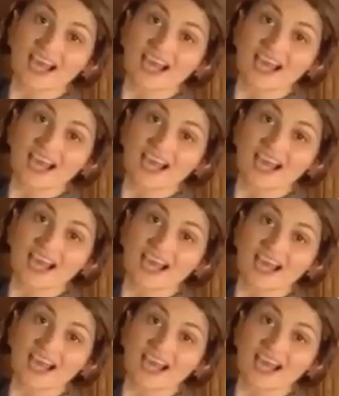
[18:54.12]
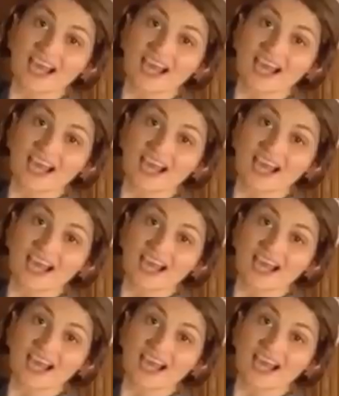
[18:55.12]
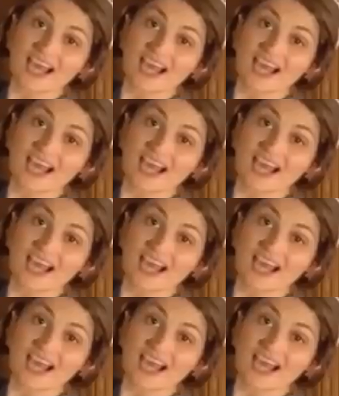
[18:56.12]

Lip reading: [no speech]